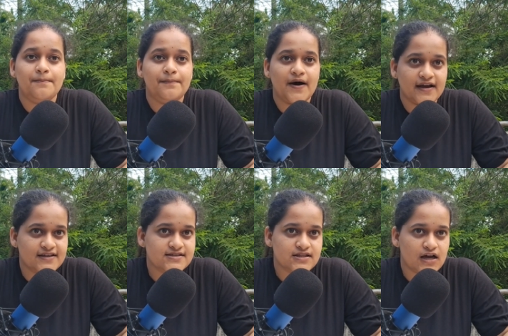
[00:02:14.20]

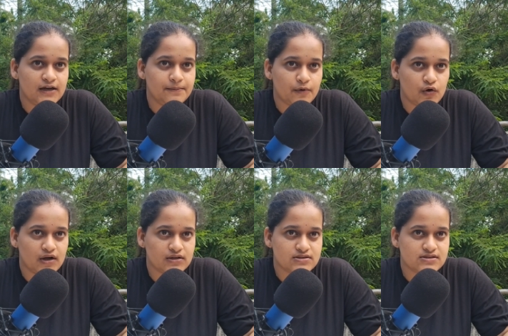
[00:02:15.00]
Pakistani
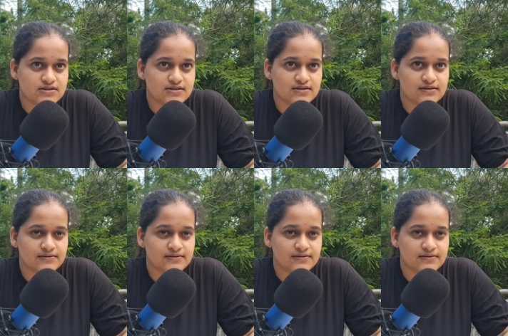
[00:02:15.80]
products